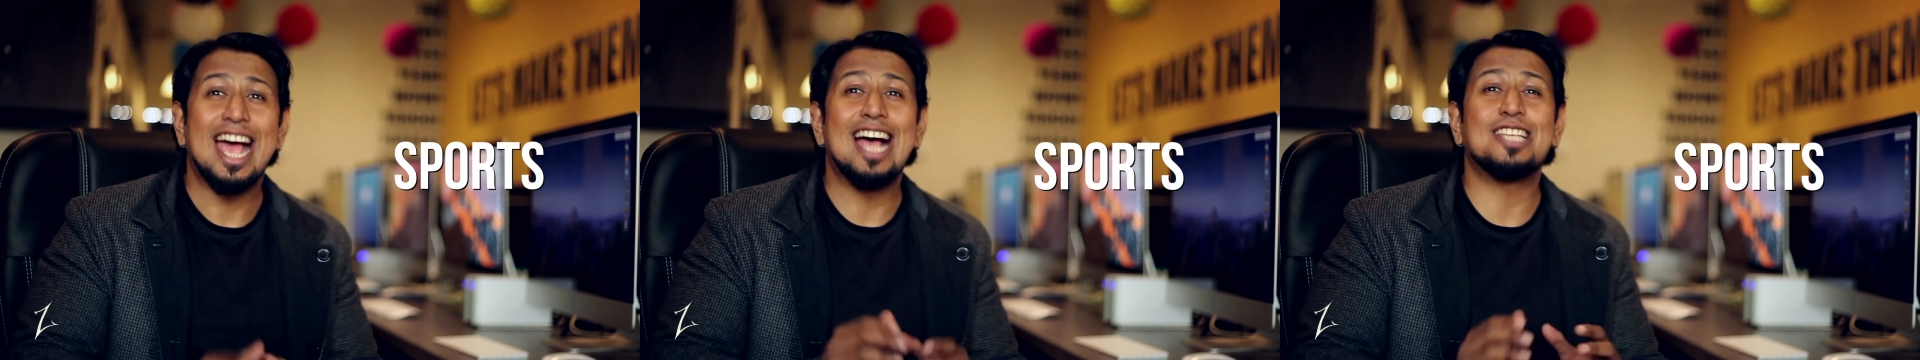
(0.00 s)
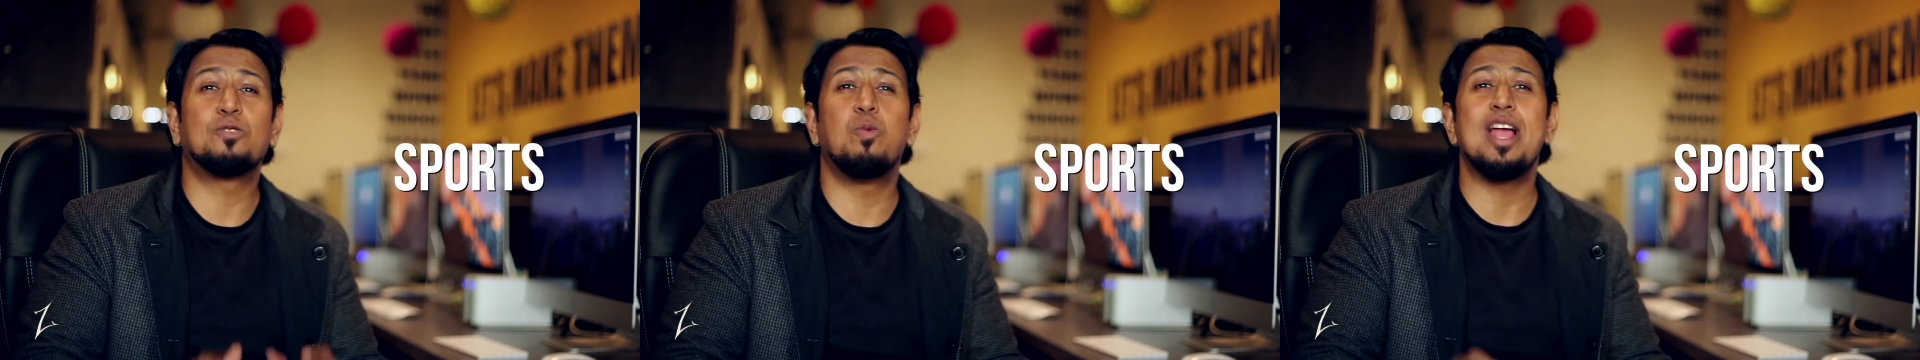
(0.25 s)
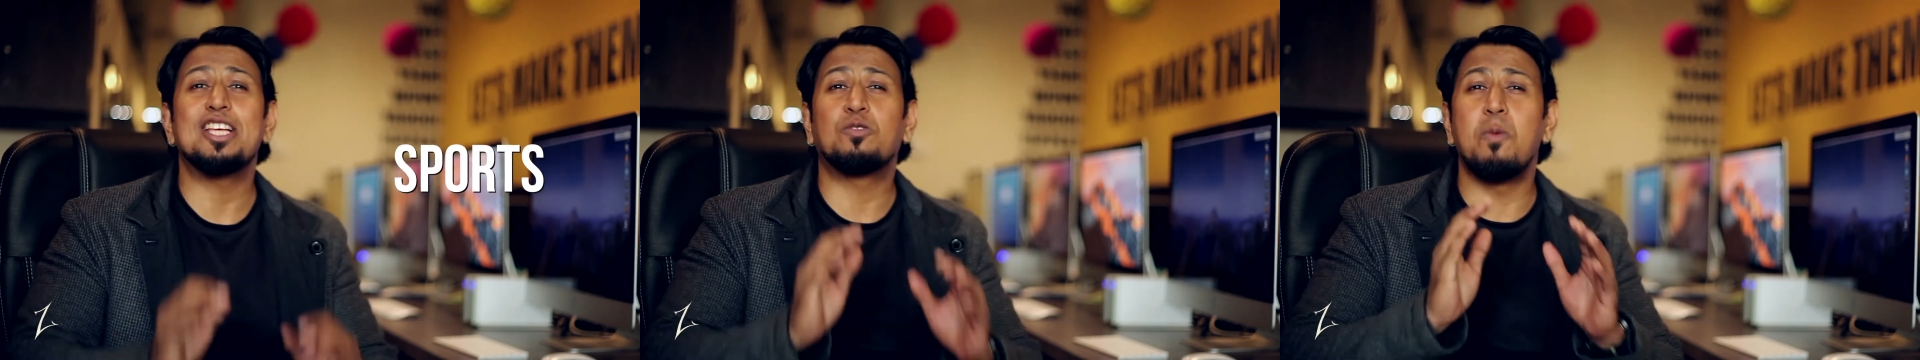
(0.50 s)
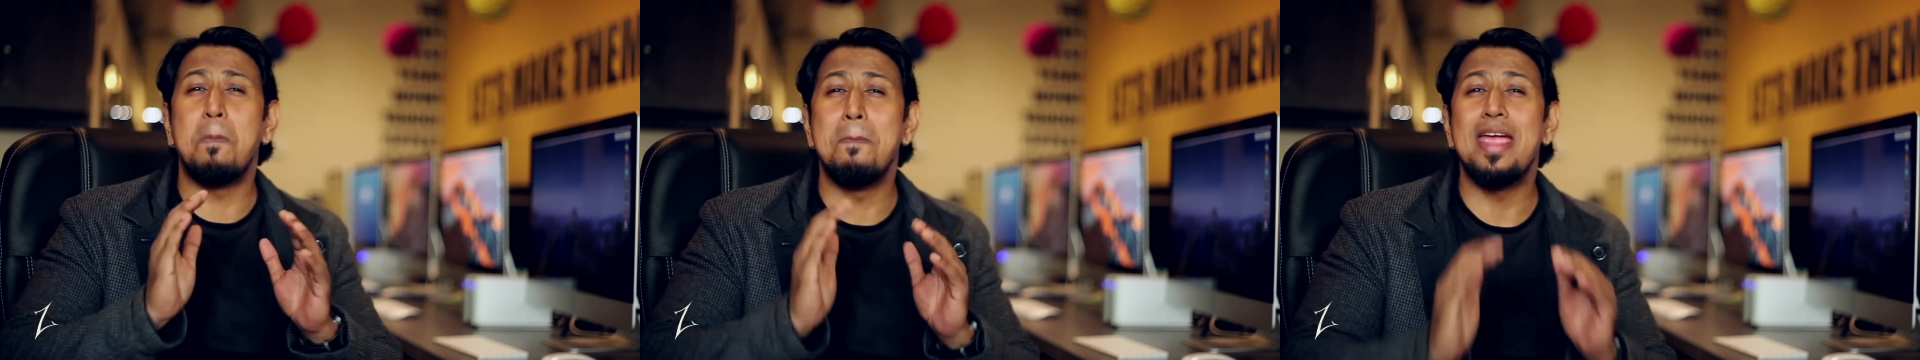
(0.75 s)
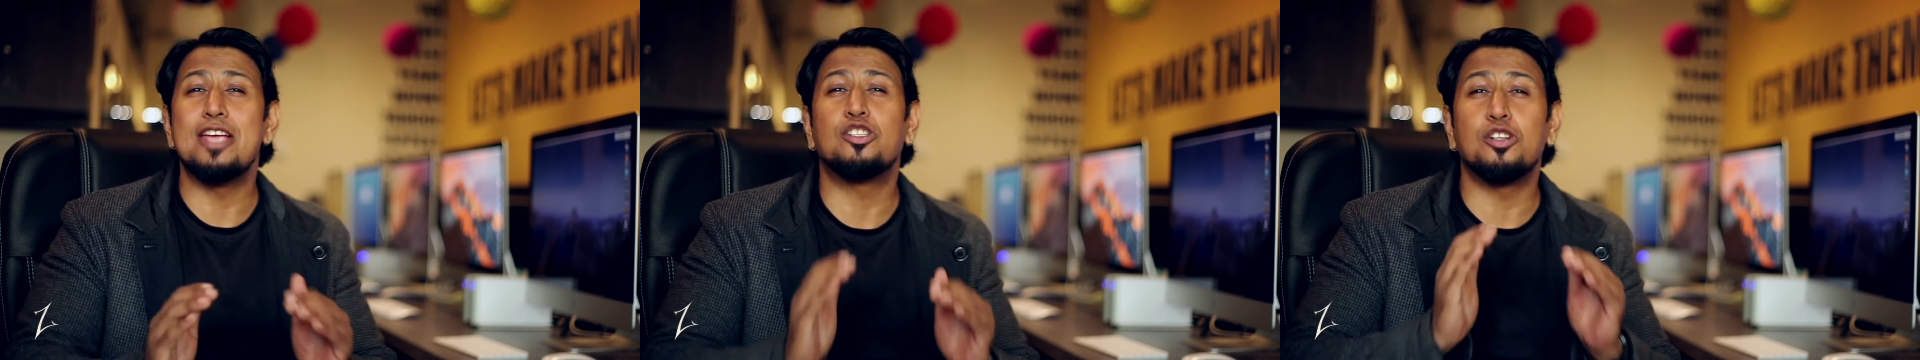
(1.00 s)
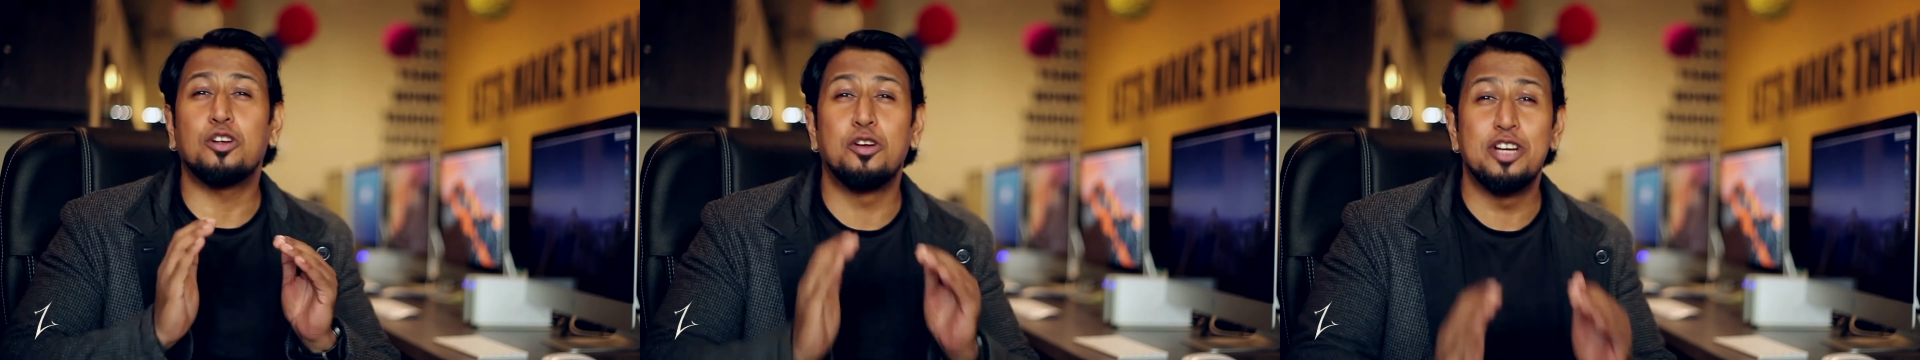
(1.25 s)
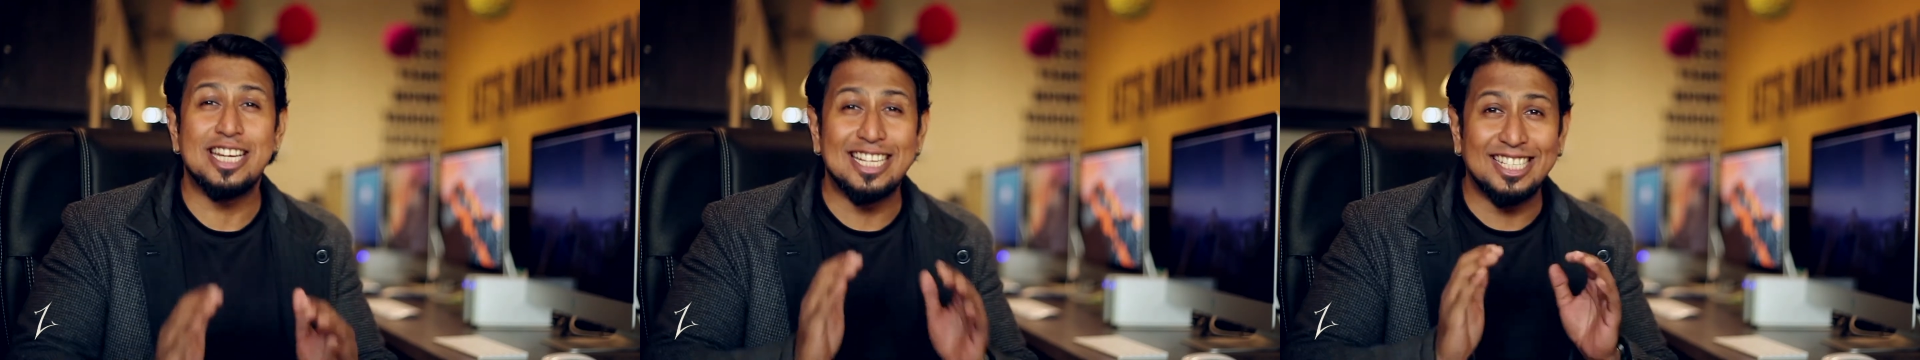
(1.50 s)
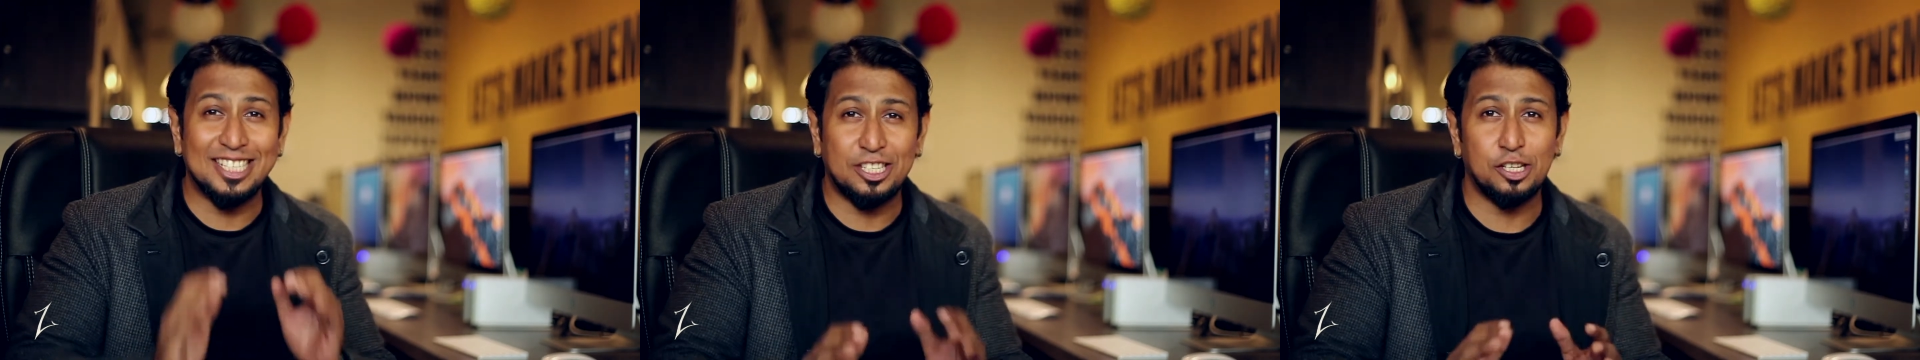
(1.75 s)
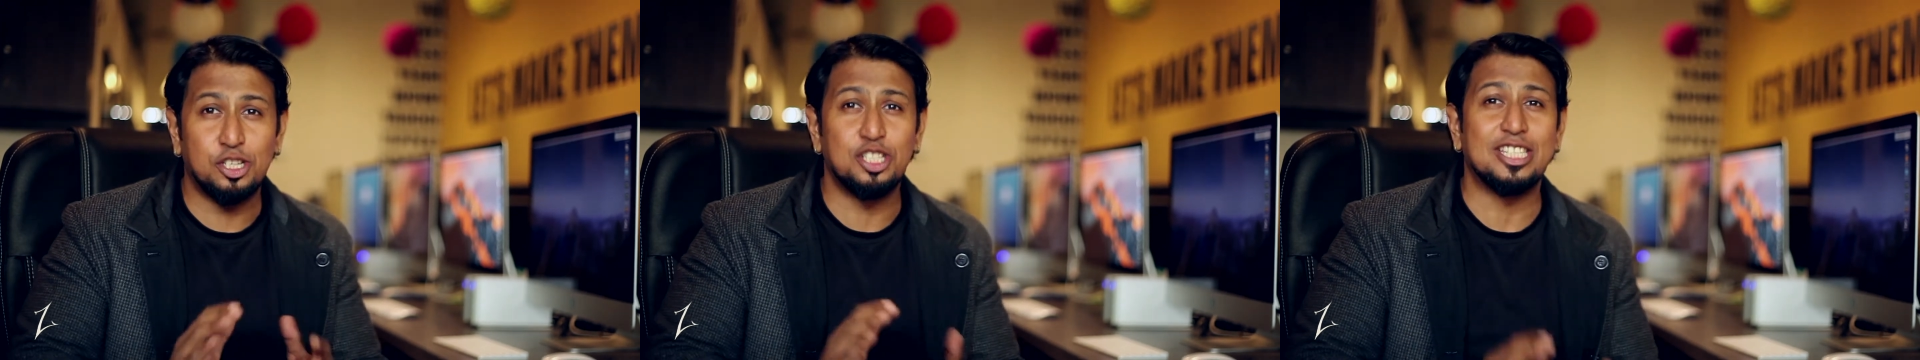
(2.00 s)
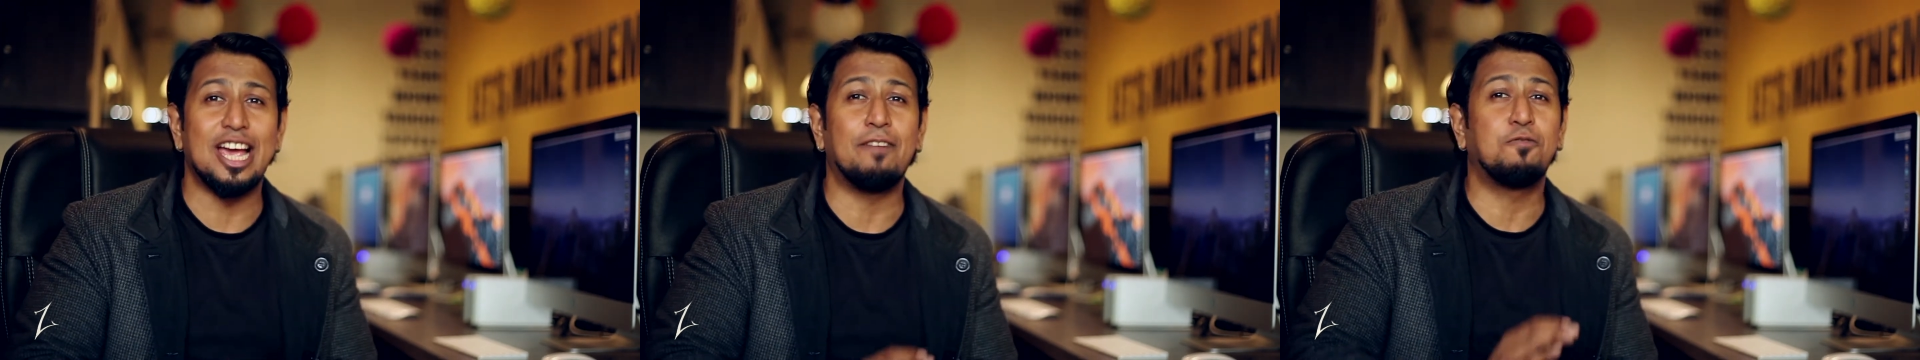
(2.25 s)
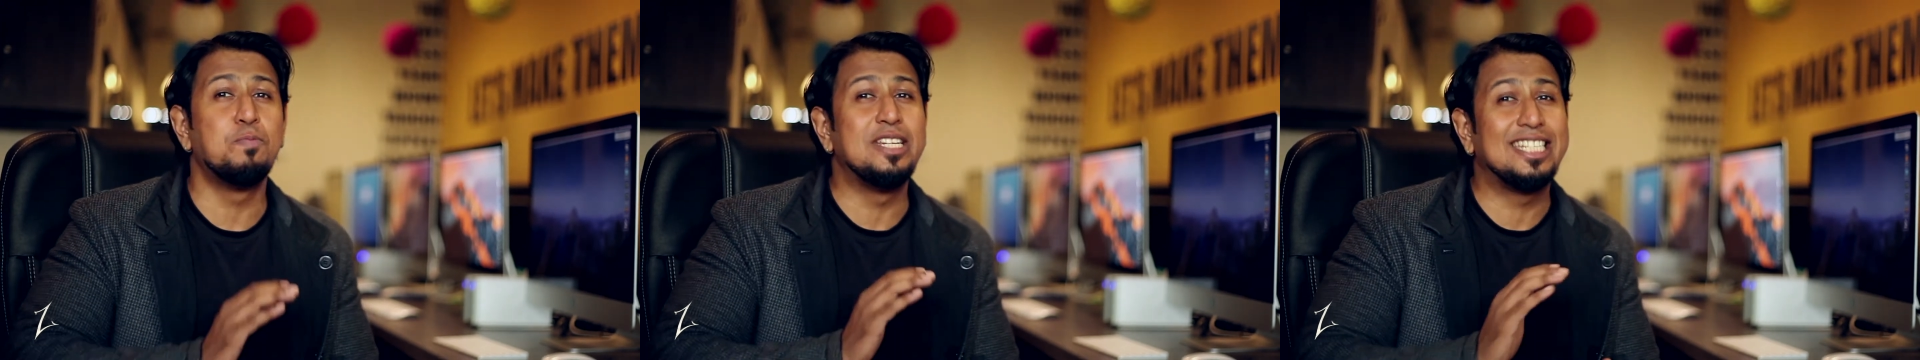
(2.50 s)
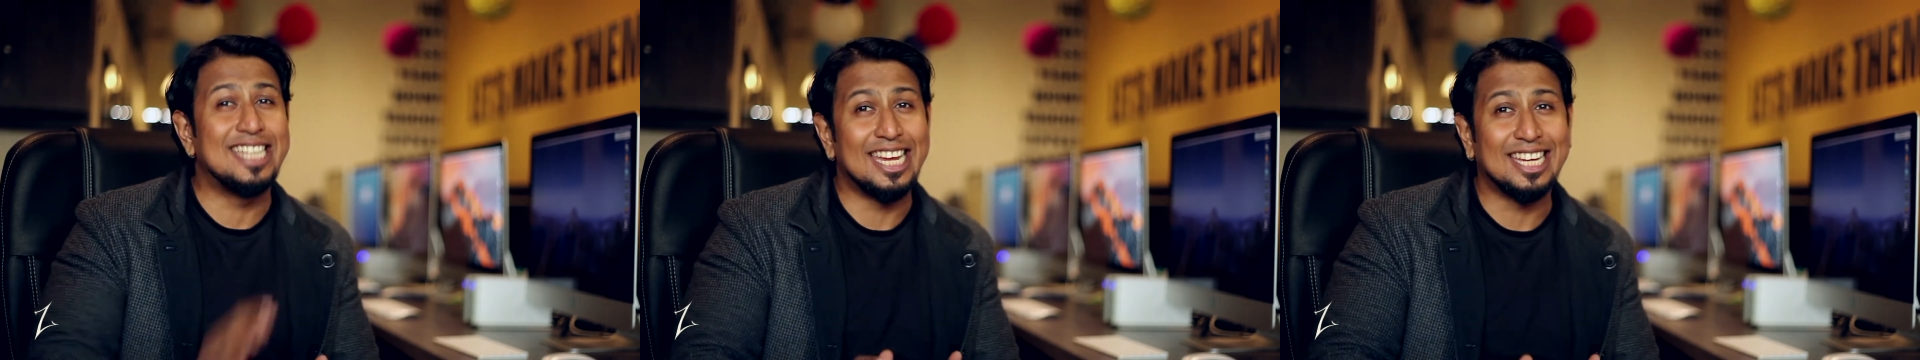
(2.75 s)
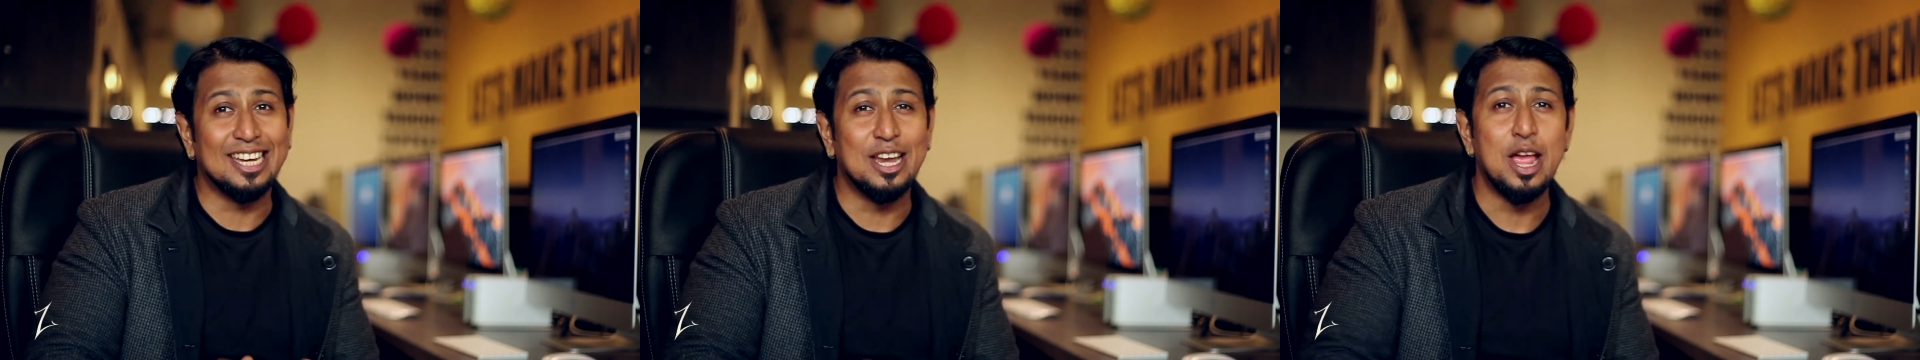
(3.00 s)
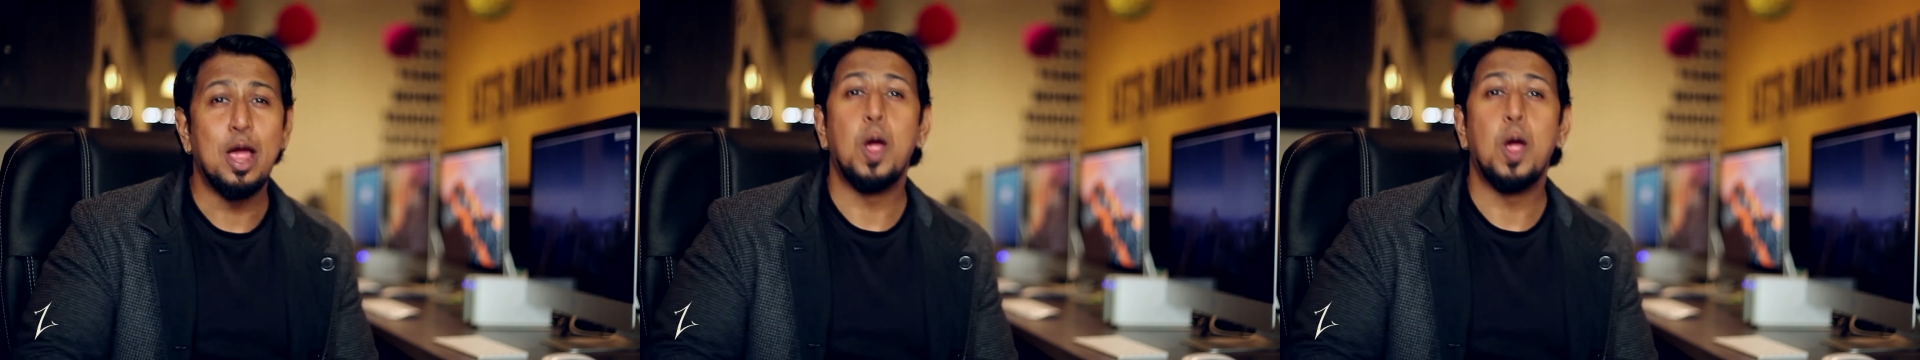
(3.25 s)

as well as when major critical decisions have to be taken,